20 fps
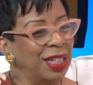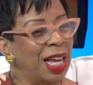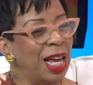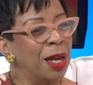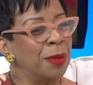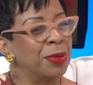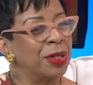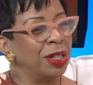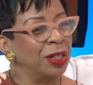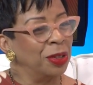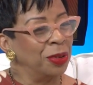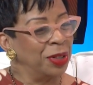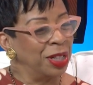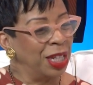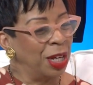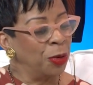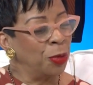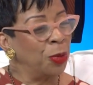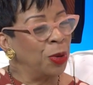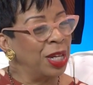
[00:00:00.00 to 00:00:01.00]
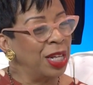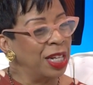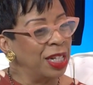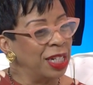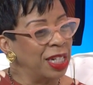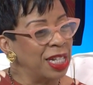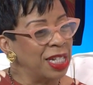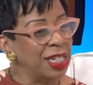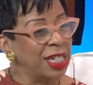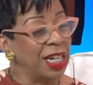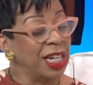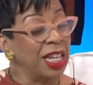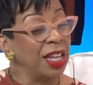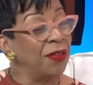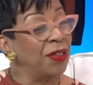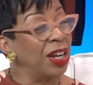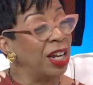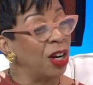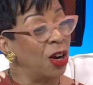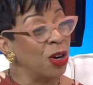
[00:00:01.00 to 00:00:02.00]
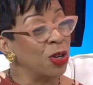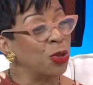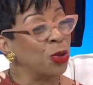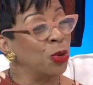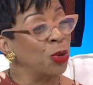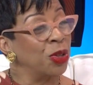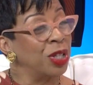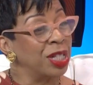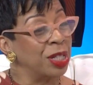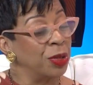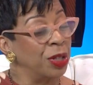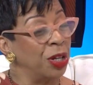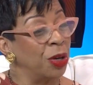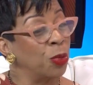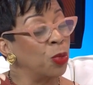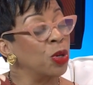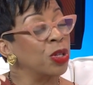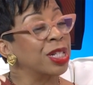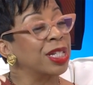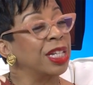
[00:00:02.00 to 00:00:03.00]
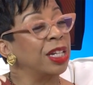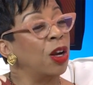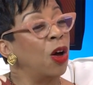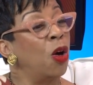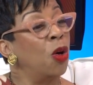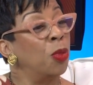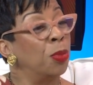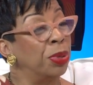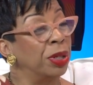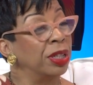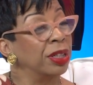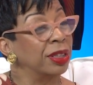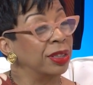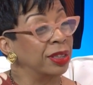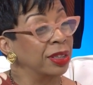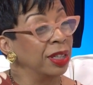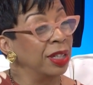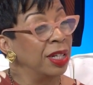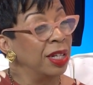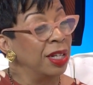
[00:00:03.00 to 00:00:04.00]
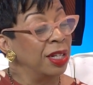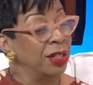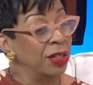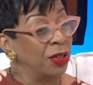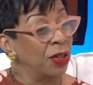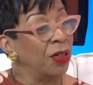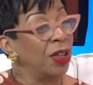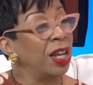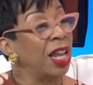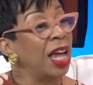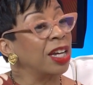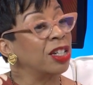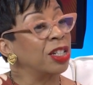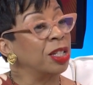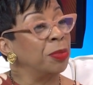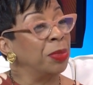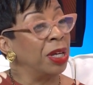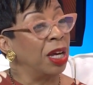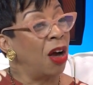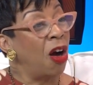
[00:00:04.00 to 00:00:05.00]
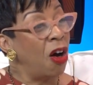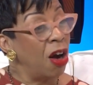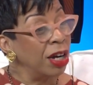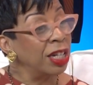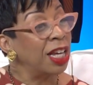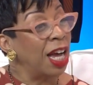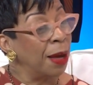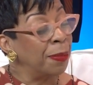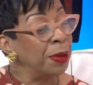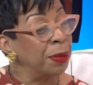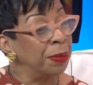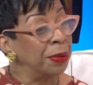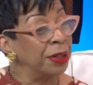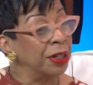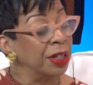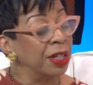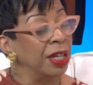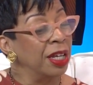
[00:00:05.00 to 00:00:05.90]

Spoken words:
Absolutely. They're reading lists, and even at our school this year, we'll send home books. So there'll actually be a hard copy book